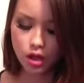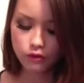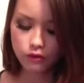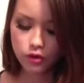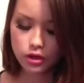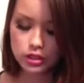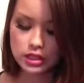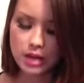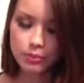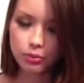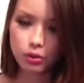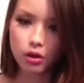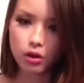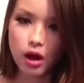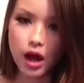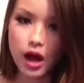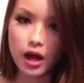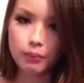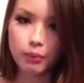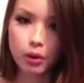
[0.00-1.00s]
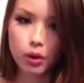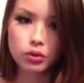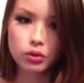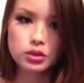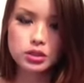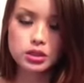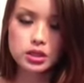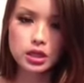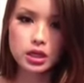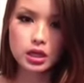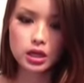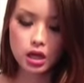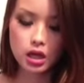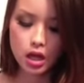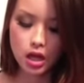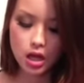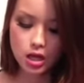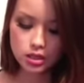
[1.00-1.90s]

For example, I posted